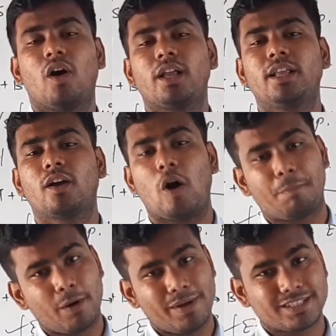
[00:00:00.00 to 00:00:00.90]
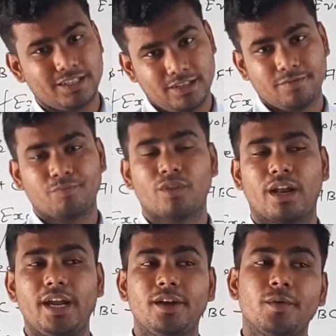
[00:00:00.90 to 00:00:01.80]
on the copper vessel,
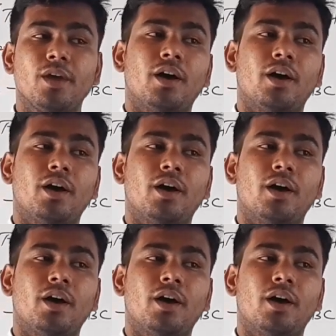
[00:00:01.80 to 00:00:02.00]
right?